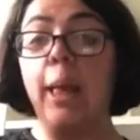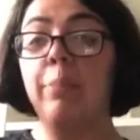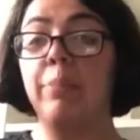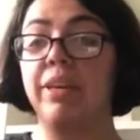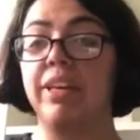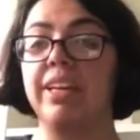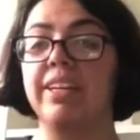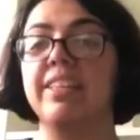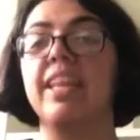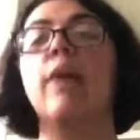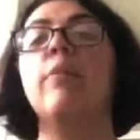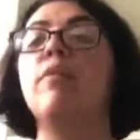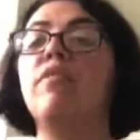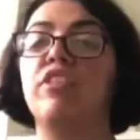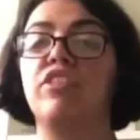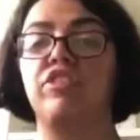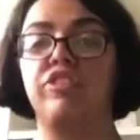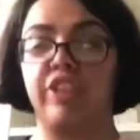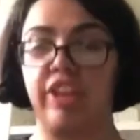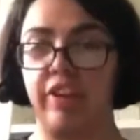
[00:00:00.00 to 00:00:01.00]
because I'm a
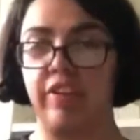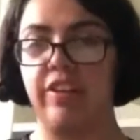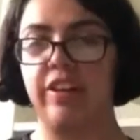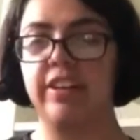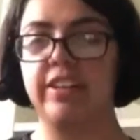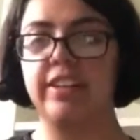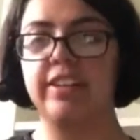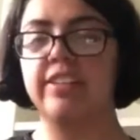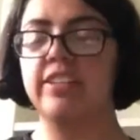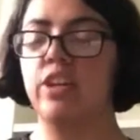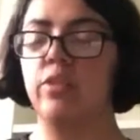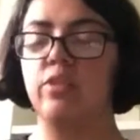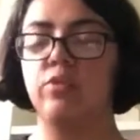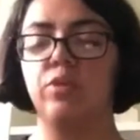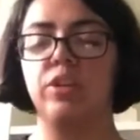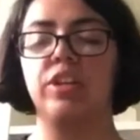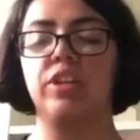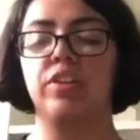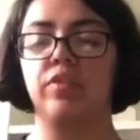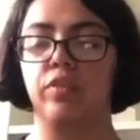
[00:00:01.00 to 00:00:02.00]
vegetarian, so it's
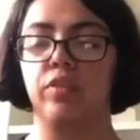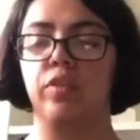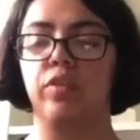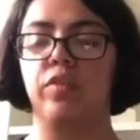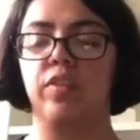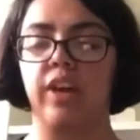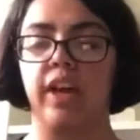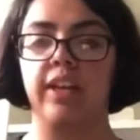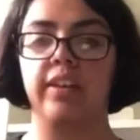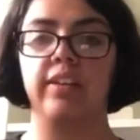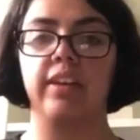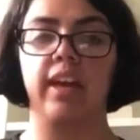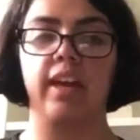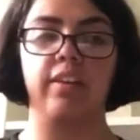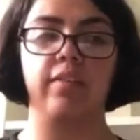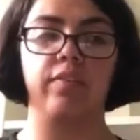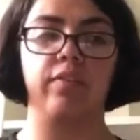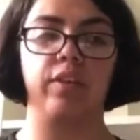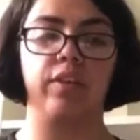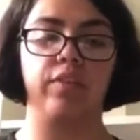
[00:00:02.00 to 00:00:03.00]
really difficult to find.
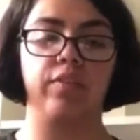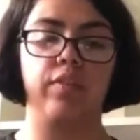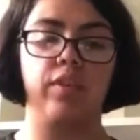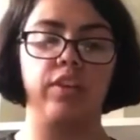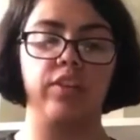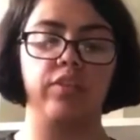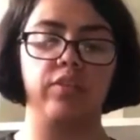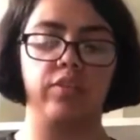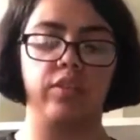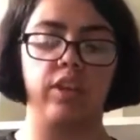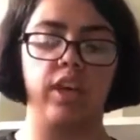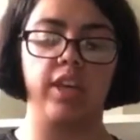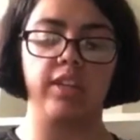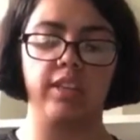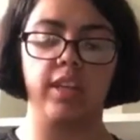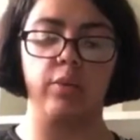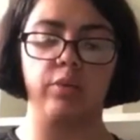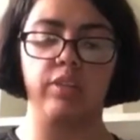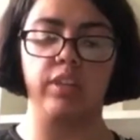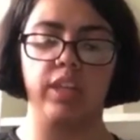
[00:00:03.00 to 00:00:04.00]
And for the first
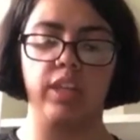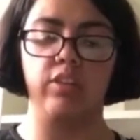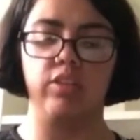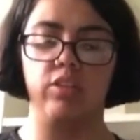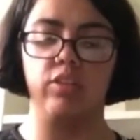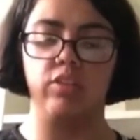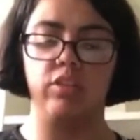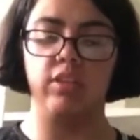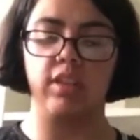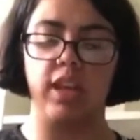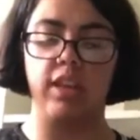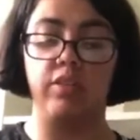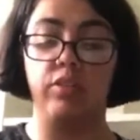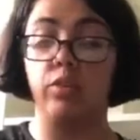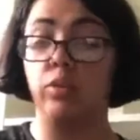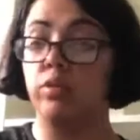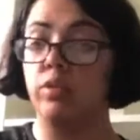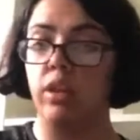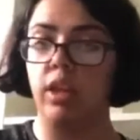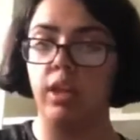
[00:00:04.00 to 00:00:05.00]
days, I was eating salad
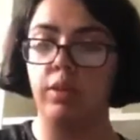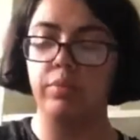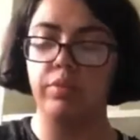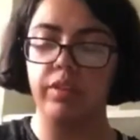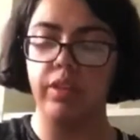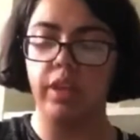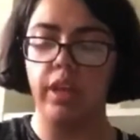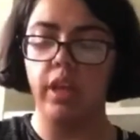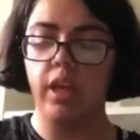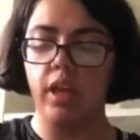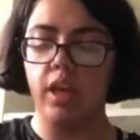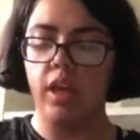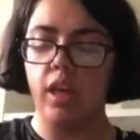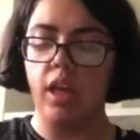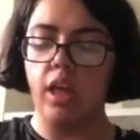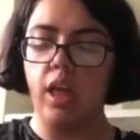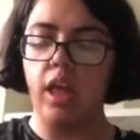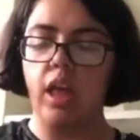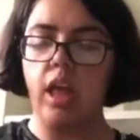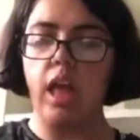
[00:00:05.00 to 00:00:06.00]
2 times.
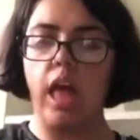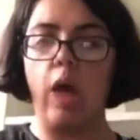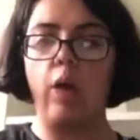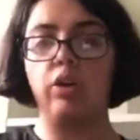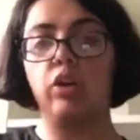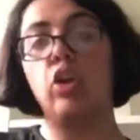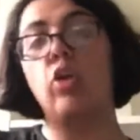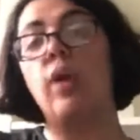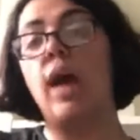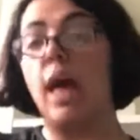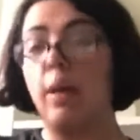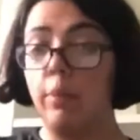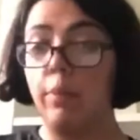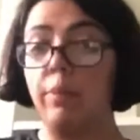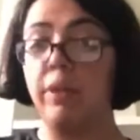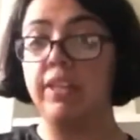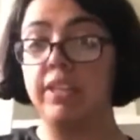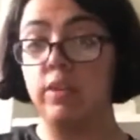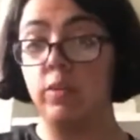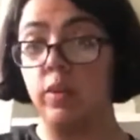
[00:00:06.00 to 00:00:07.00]
I would go
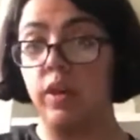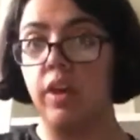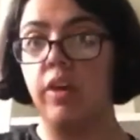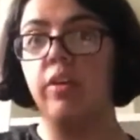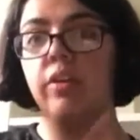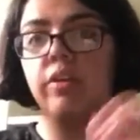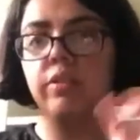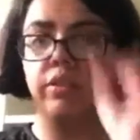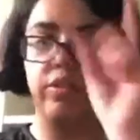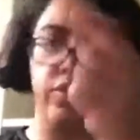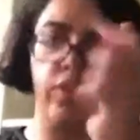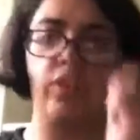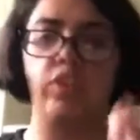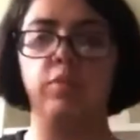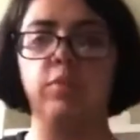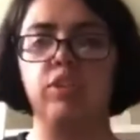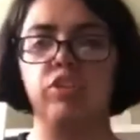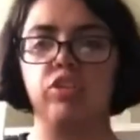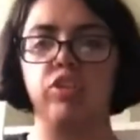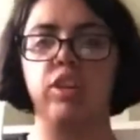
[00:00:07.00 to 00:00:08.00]
Applebee's as well, forgot to
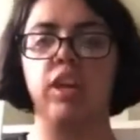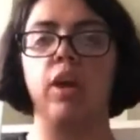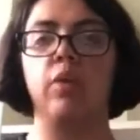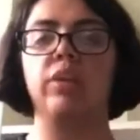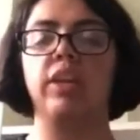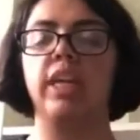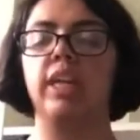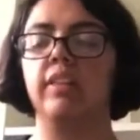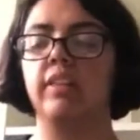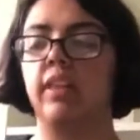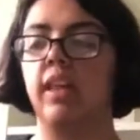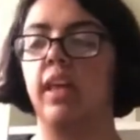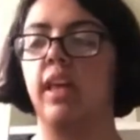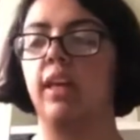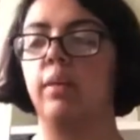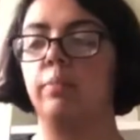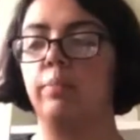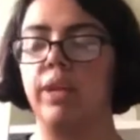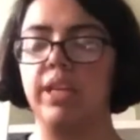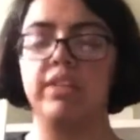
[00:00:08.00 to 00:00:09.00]
mention. I would eat
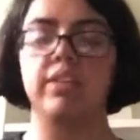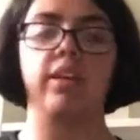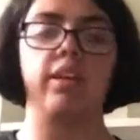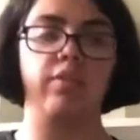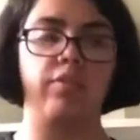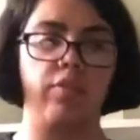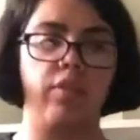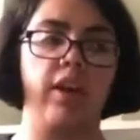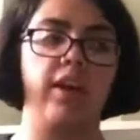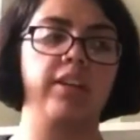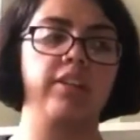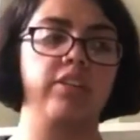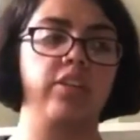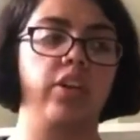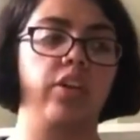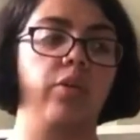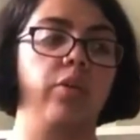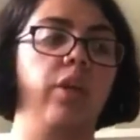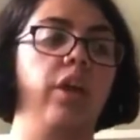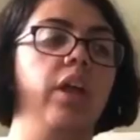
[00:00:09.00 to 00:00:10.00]
that pizza and fries,
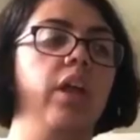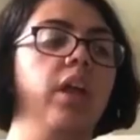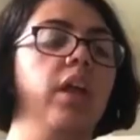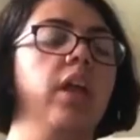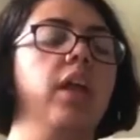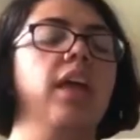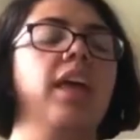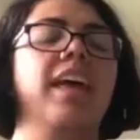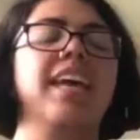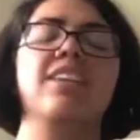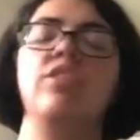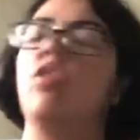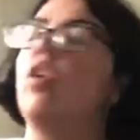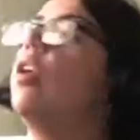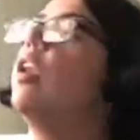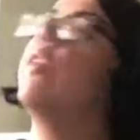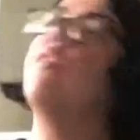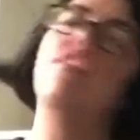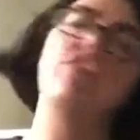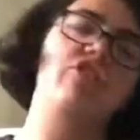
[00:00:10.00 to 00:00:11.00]
so it's
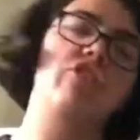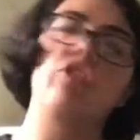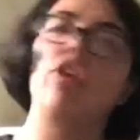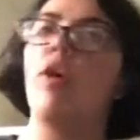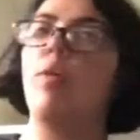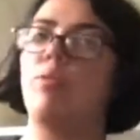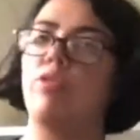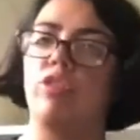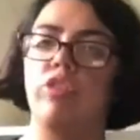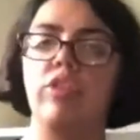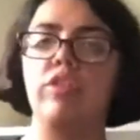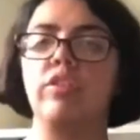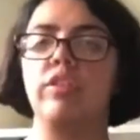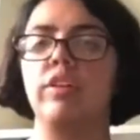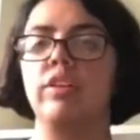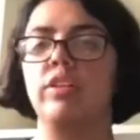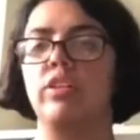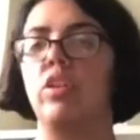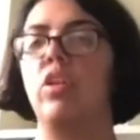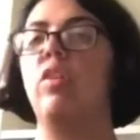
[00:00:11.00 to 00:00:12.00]
not a lot of vegetable options
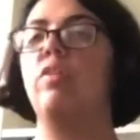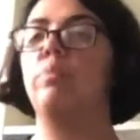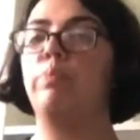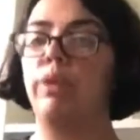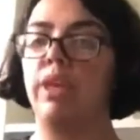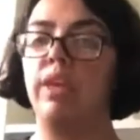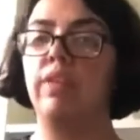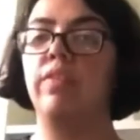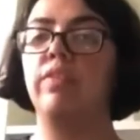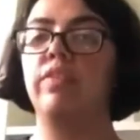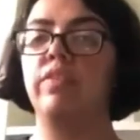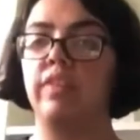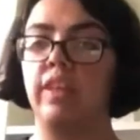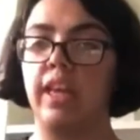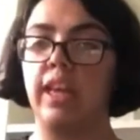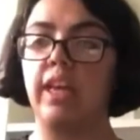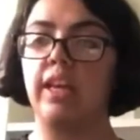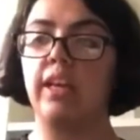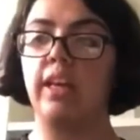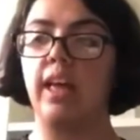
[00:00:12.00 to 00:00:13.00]
because a lot of beef,
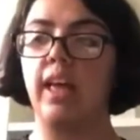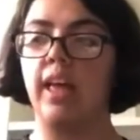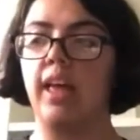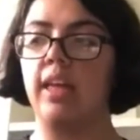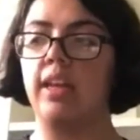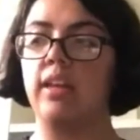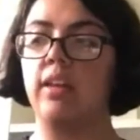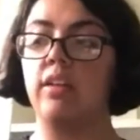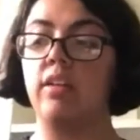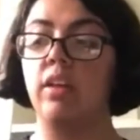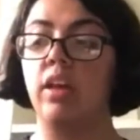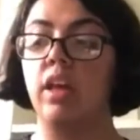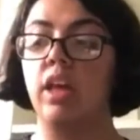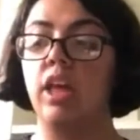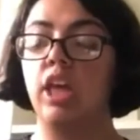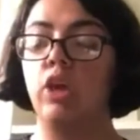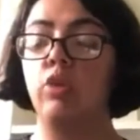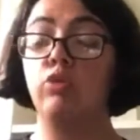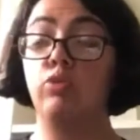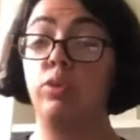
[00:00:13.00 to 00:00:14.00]
steak, and
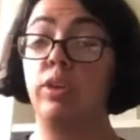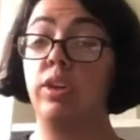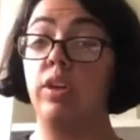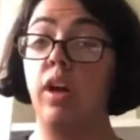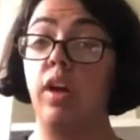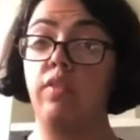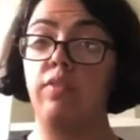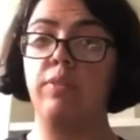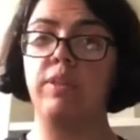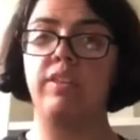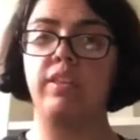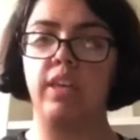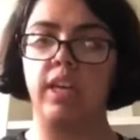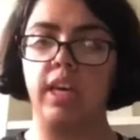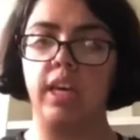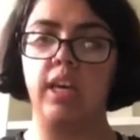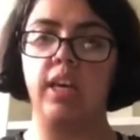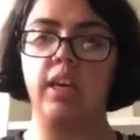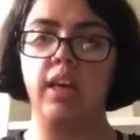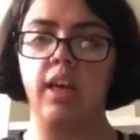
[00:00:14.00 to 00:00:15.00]
it was really hard for me to
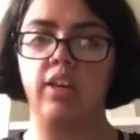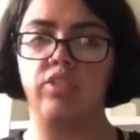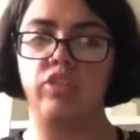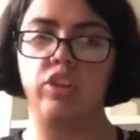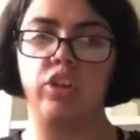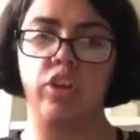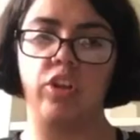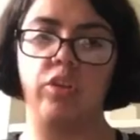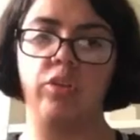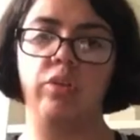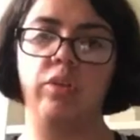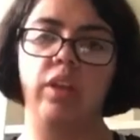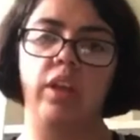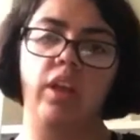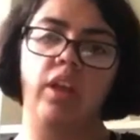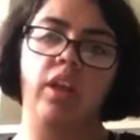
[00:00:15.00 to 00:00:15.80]
eat. As you know,